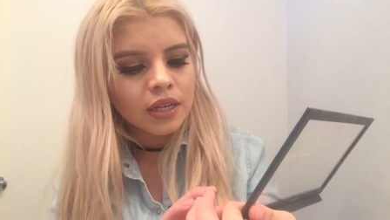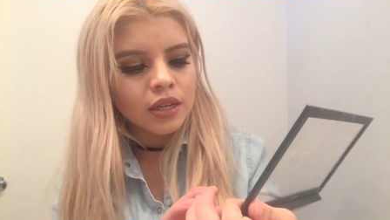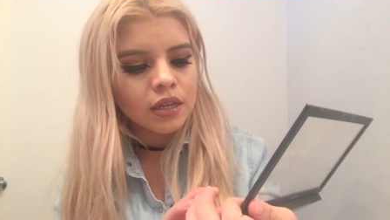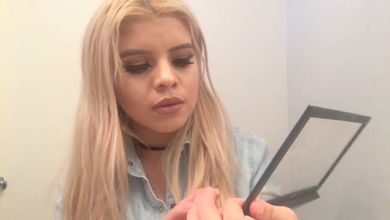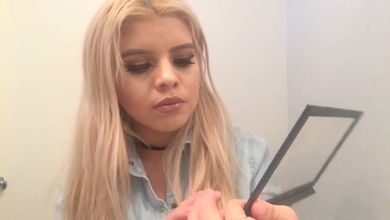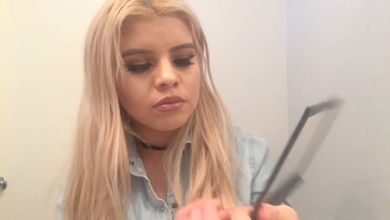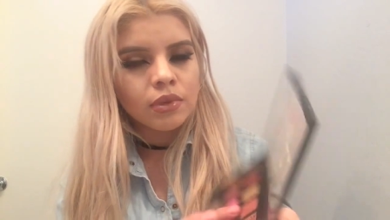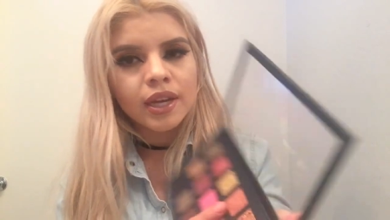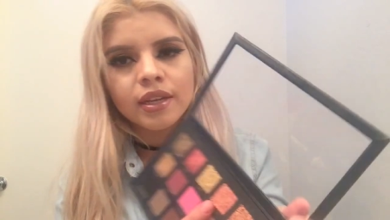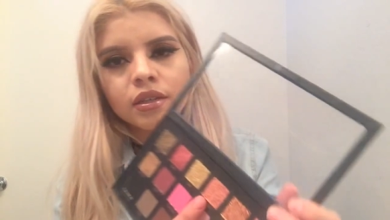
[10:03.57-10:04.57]
of,
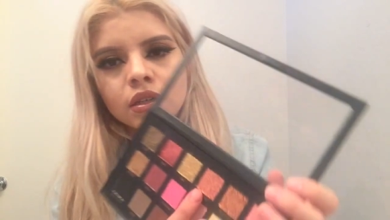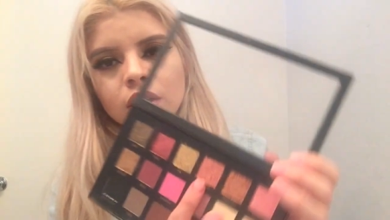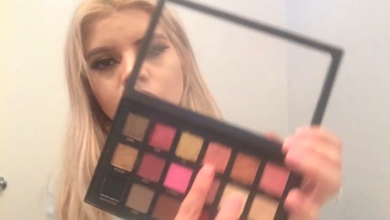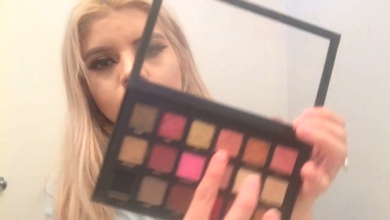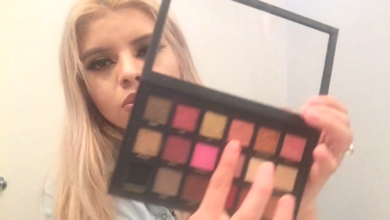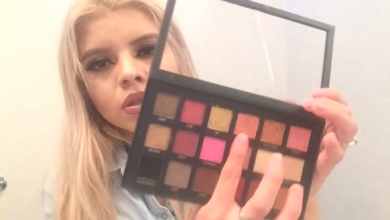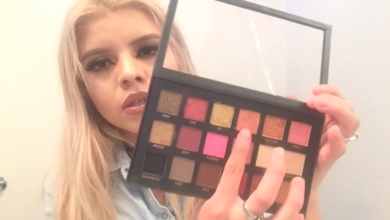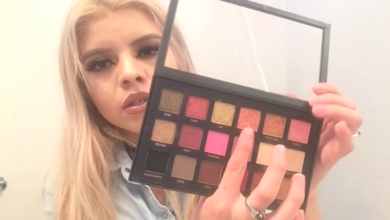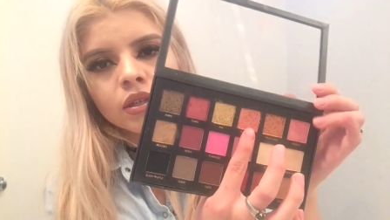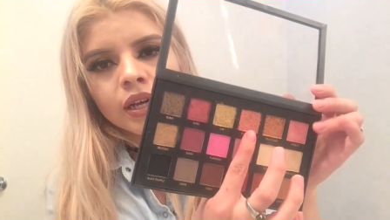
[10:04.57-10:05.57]
like,
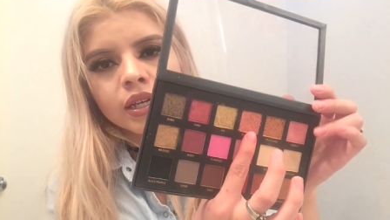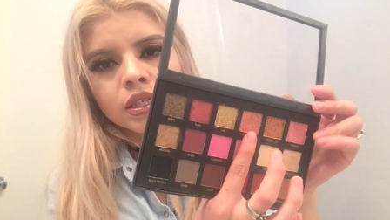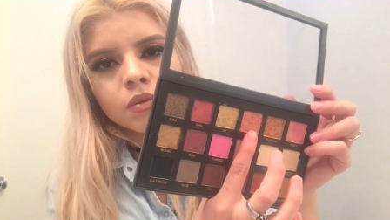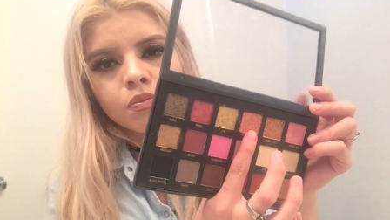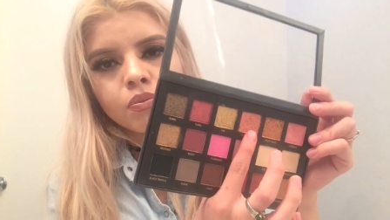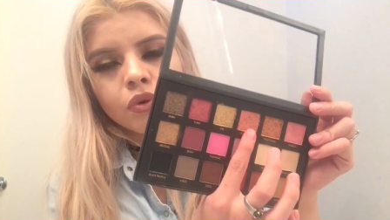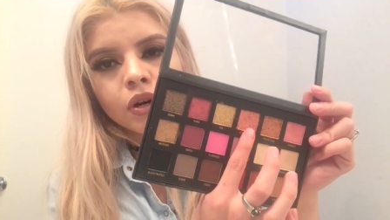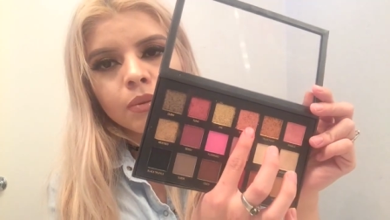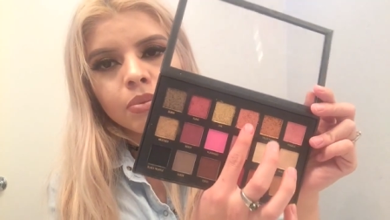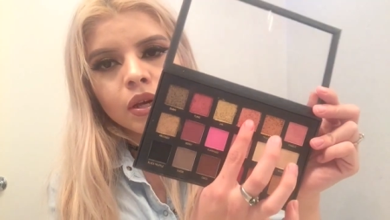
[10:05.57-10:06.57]
really nice,
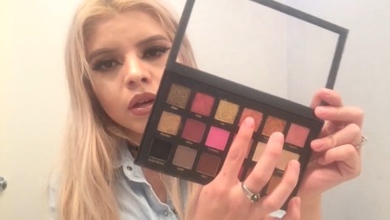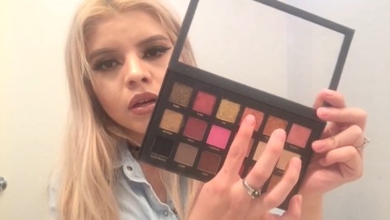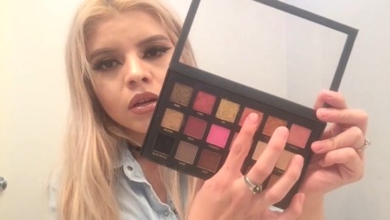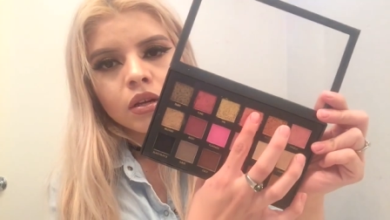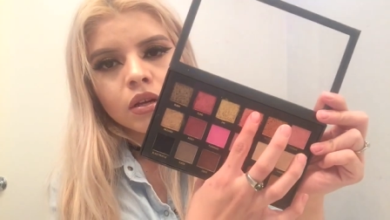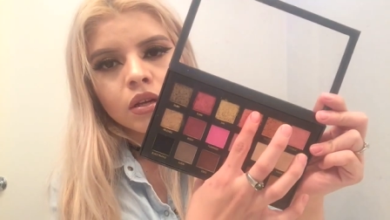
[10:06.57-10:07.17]
pretty pink.